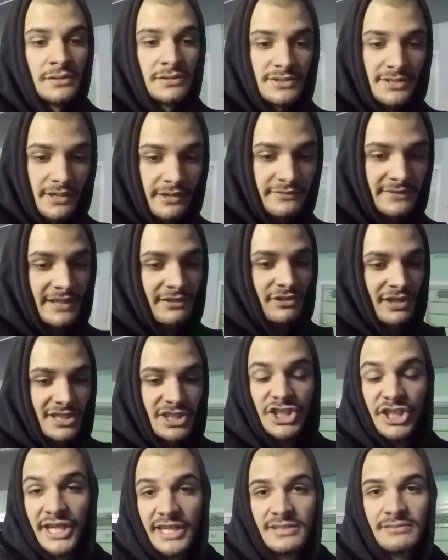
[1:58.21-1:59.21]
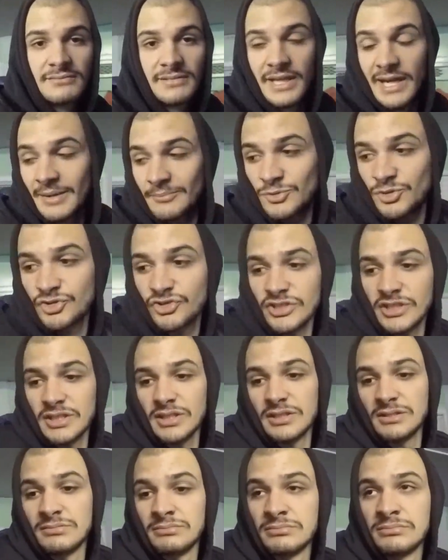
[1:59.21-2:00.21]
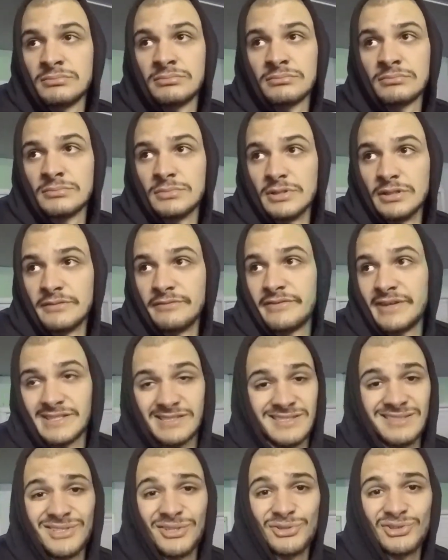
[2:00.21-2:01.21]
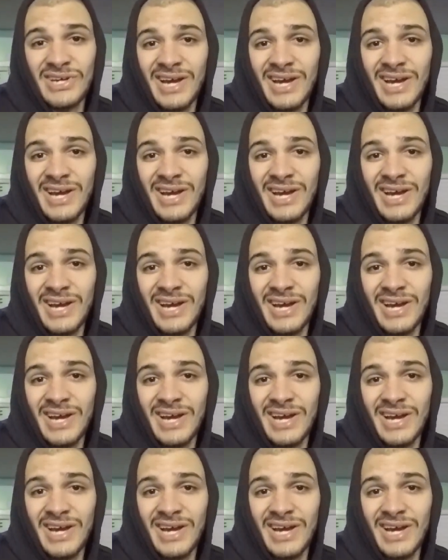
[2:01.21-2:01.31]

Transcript: So if they're really shit, then I'm just gonna invest in new